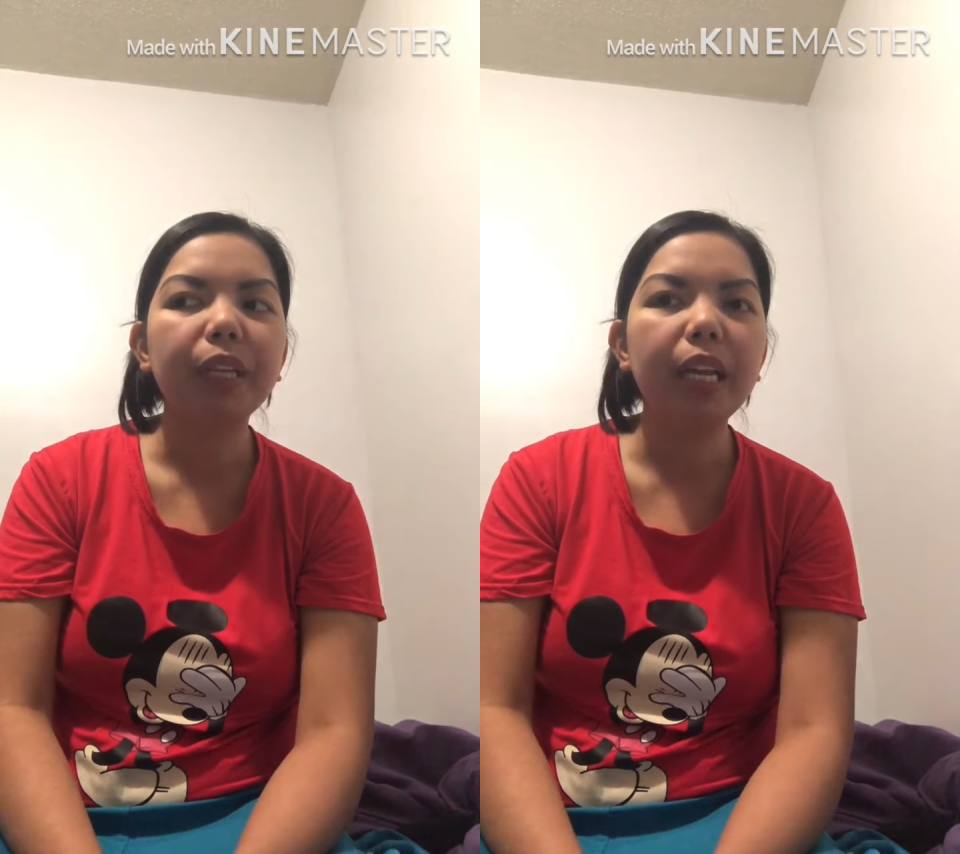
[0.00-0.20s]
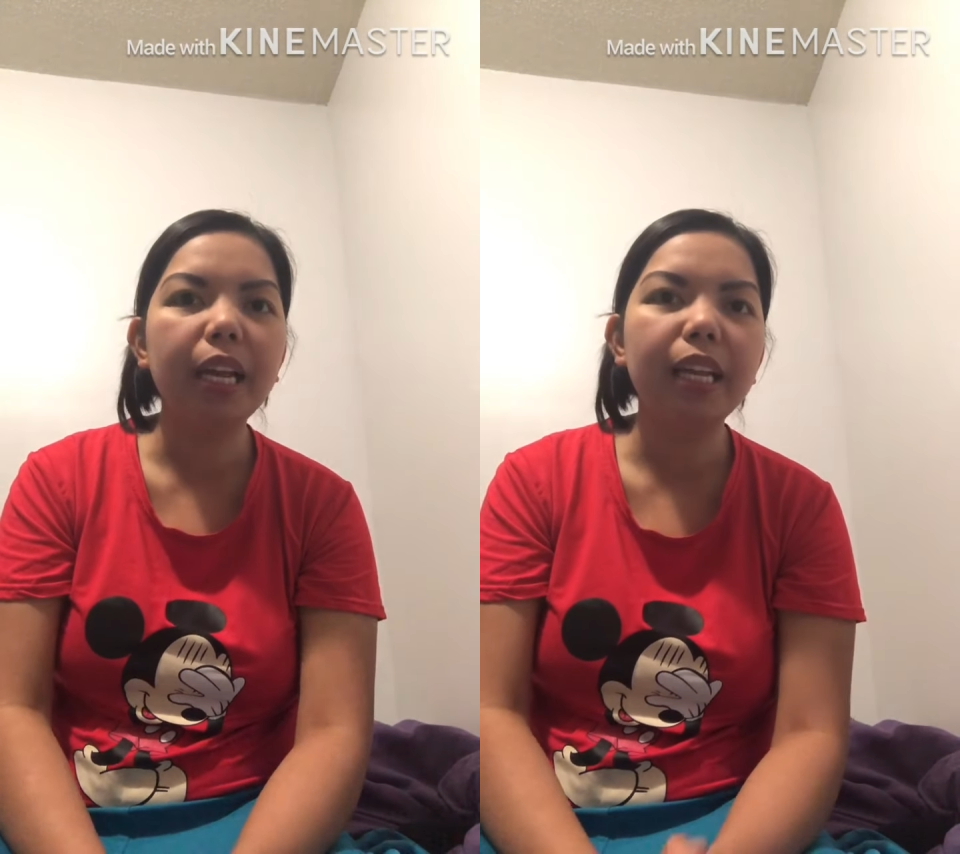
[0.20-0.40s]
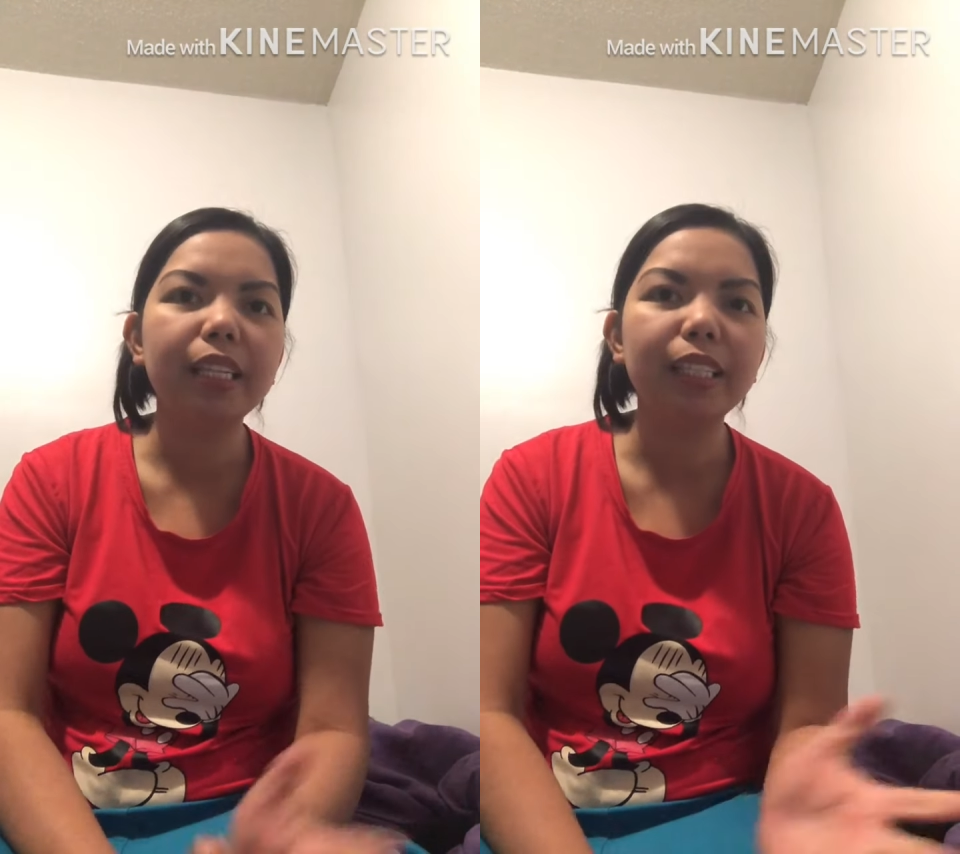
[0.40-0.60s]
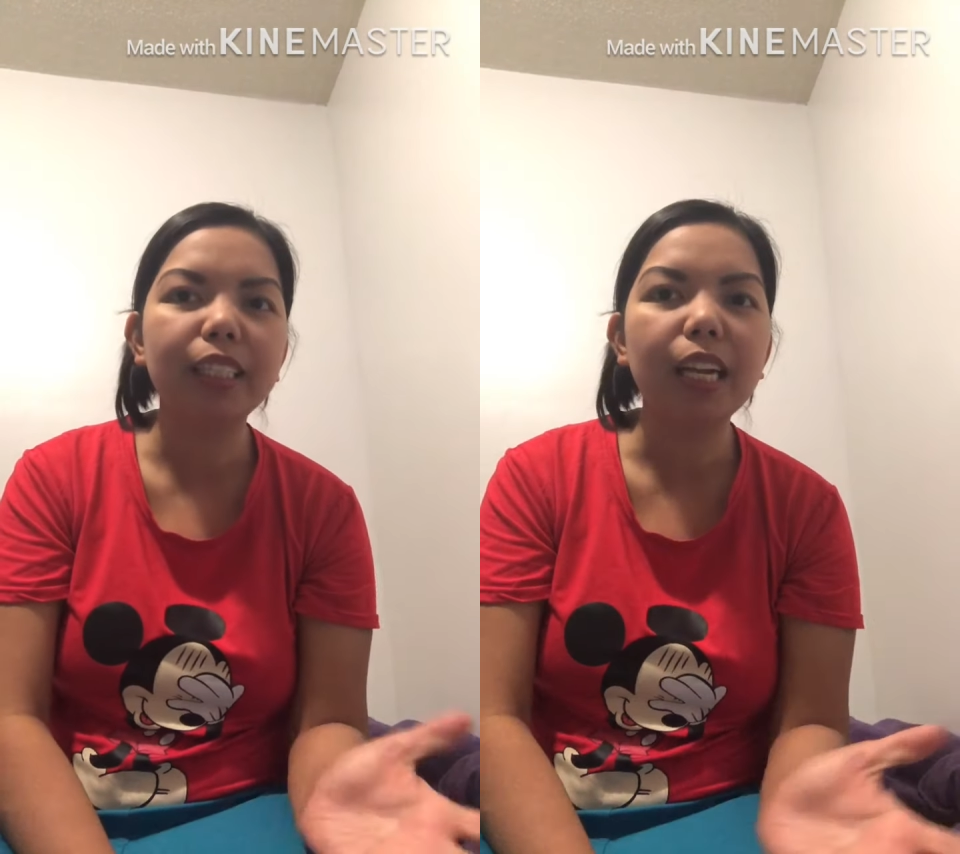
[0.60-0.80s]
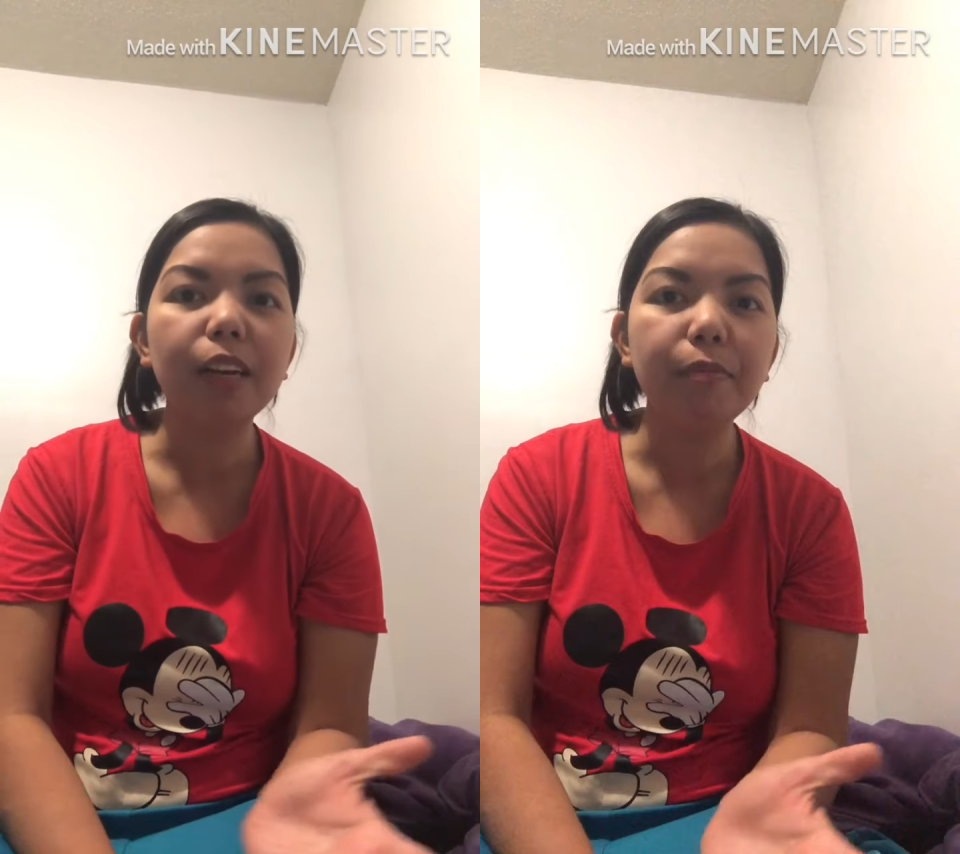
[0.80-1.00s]
it's
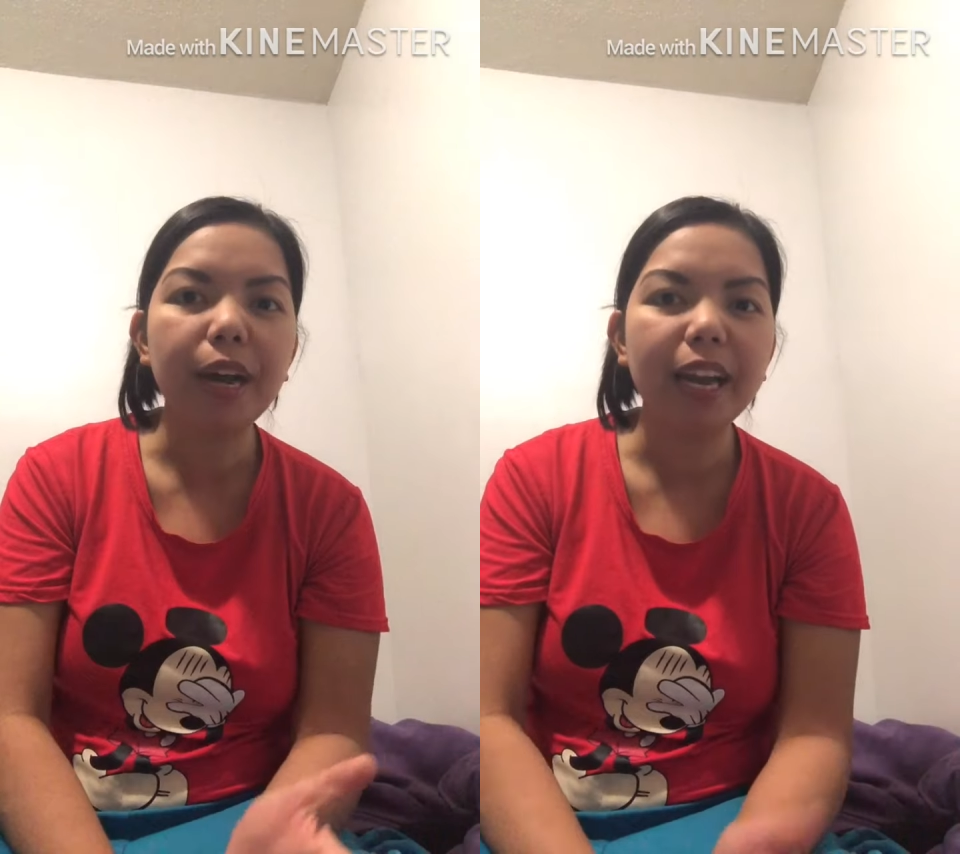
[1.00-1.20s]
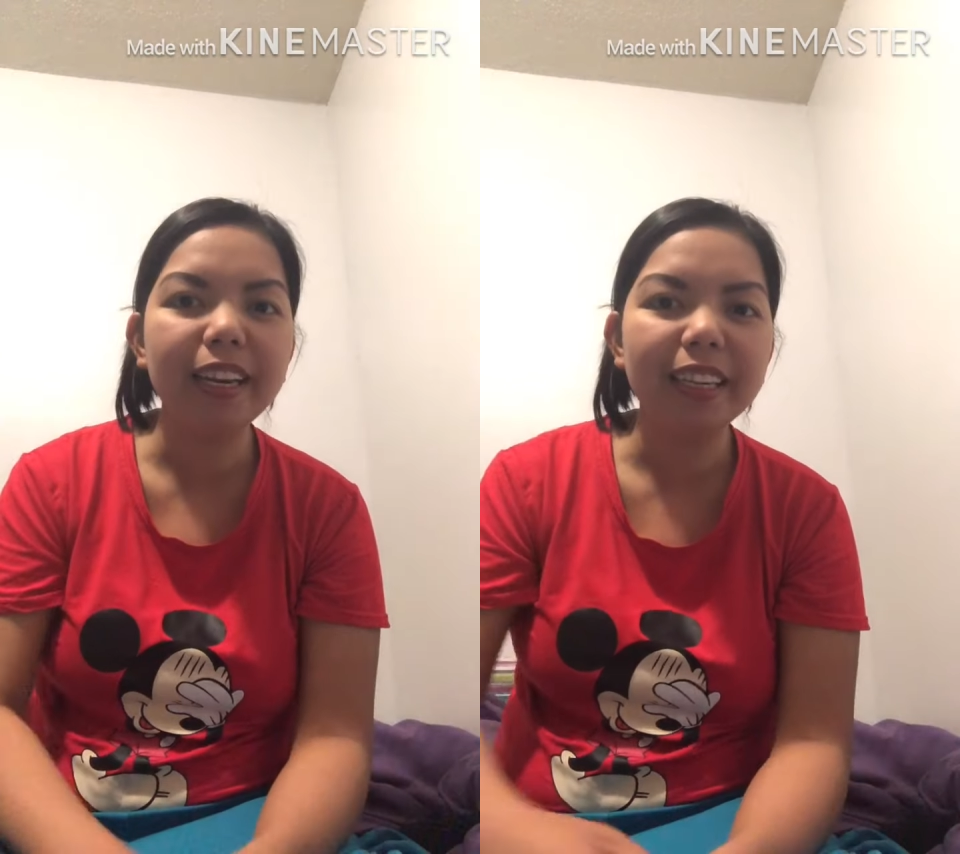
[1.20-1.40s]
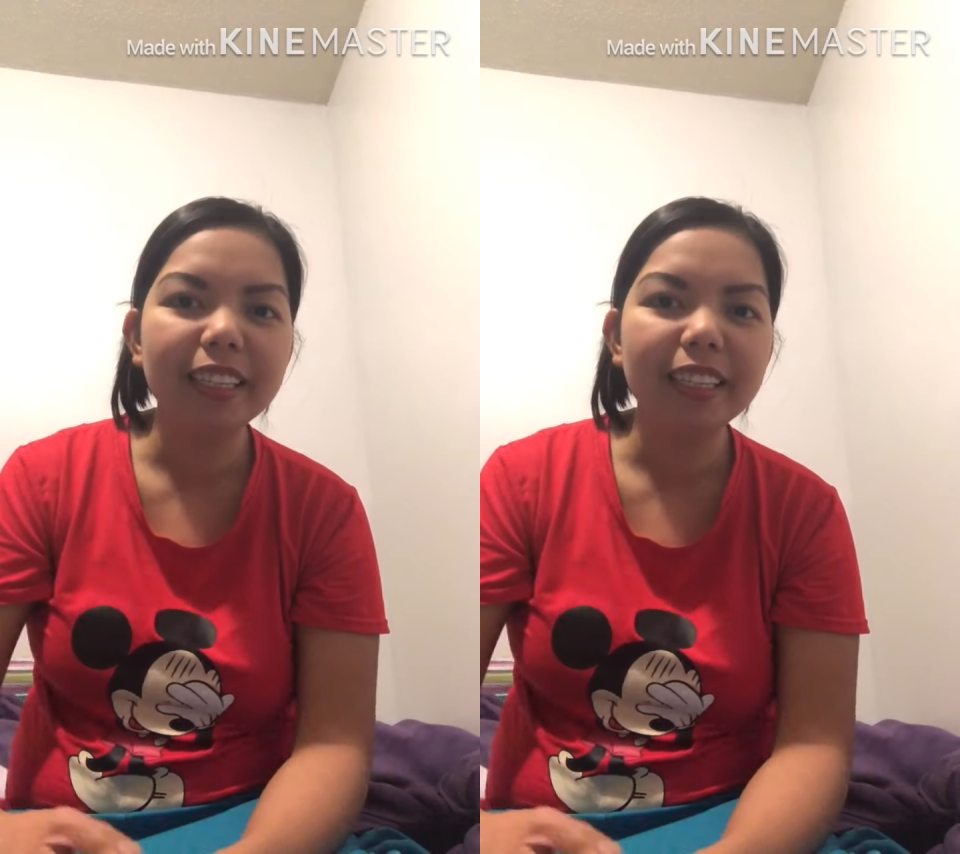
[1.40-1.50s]
CELBAN,